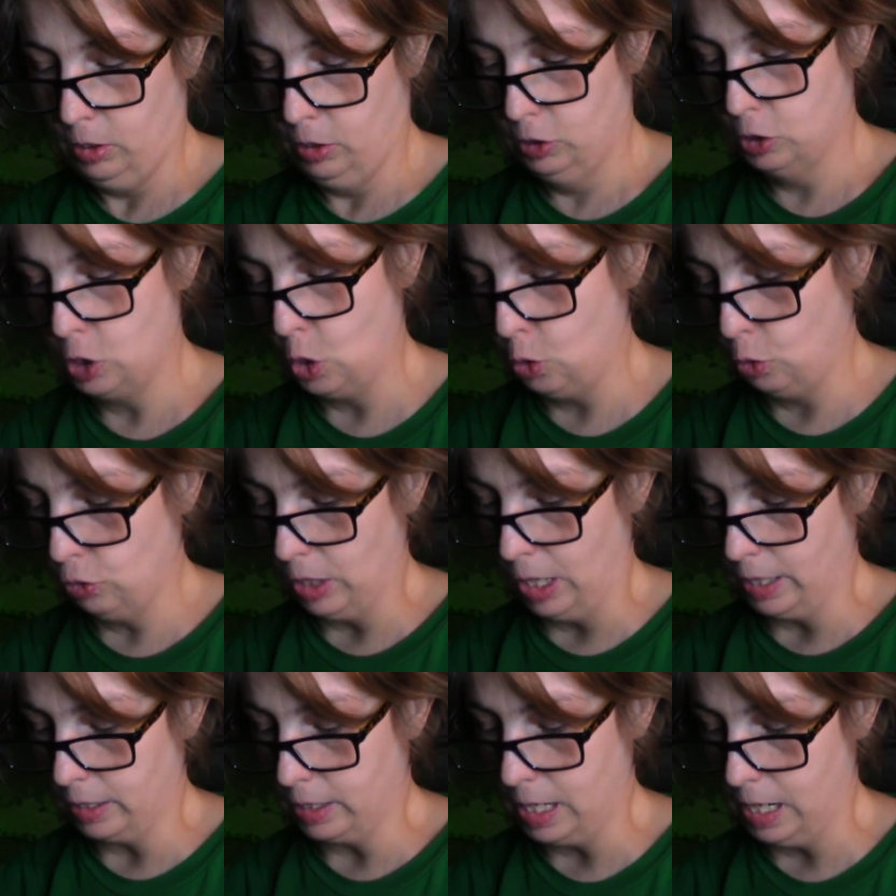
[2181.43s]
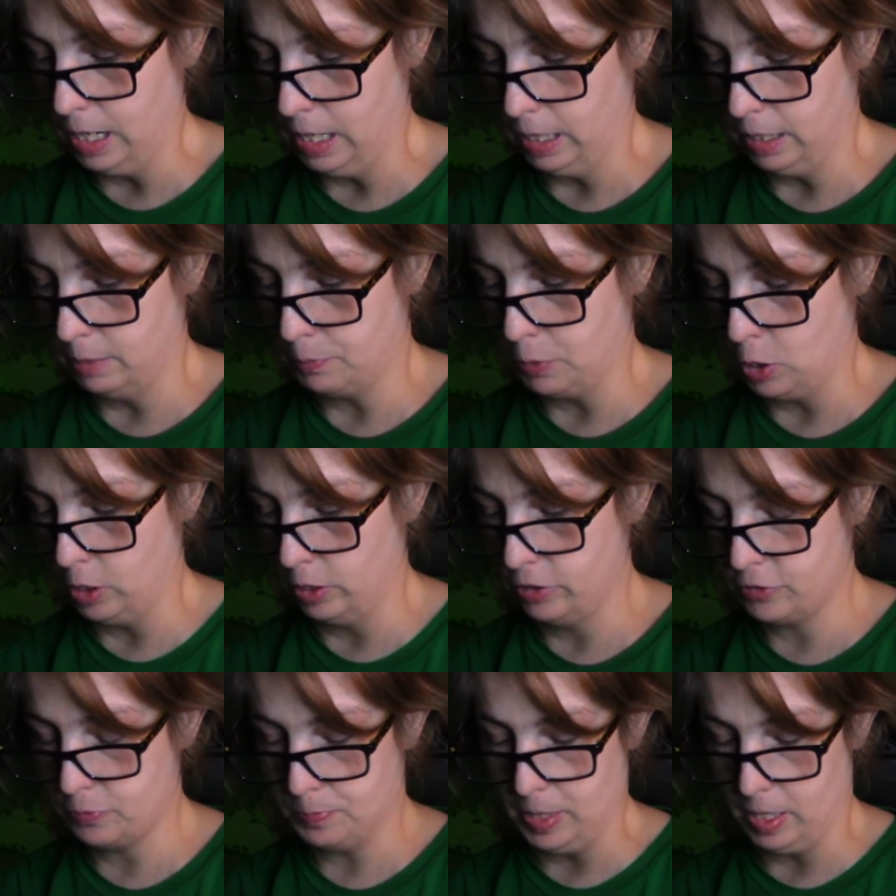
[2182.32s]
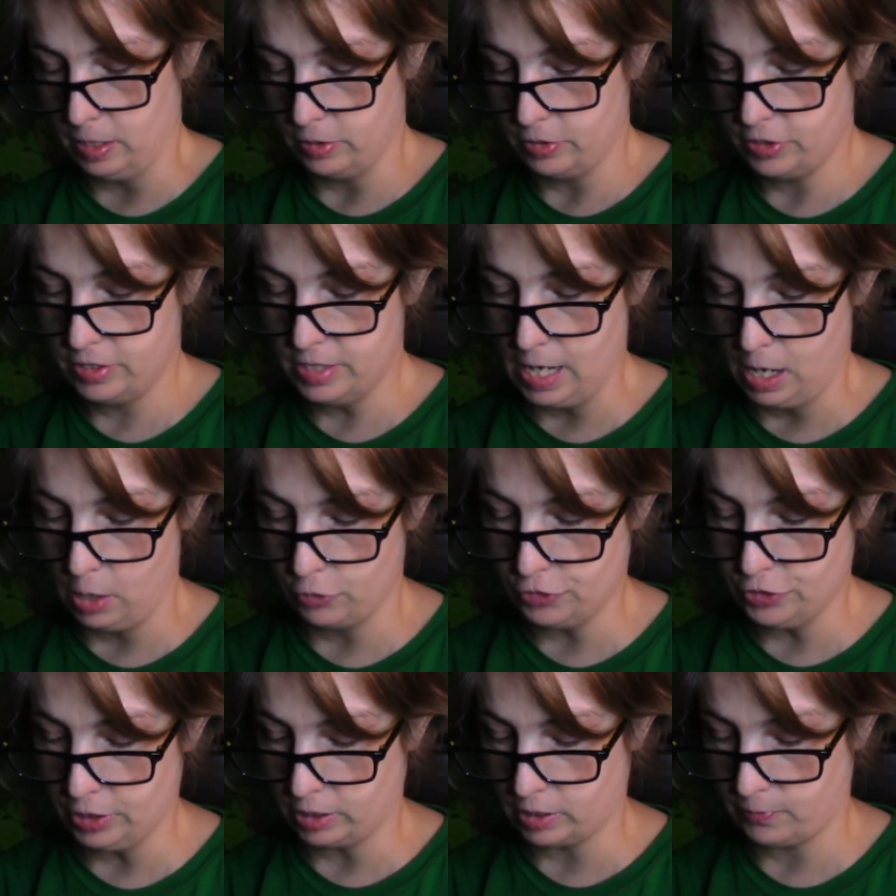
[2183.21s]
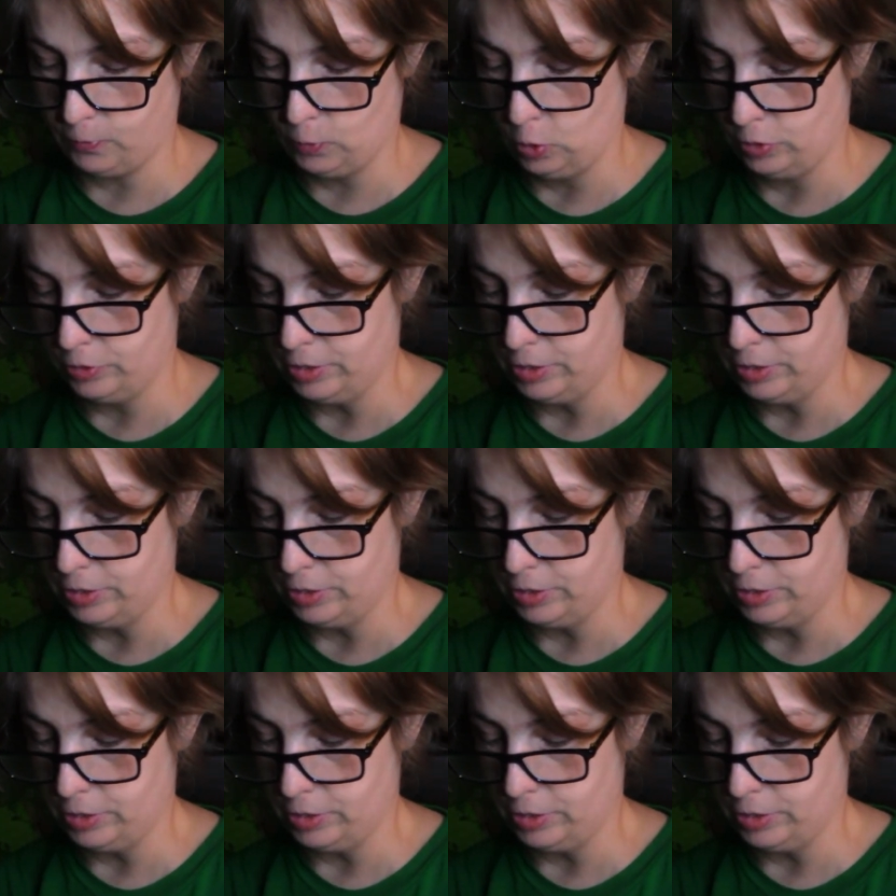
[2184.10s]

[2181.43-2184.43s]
load like kine upon the spits. Now six full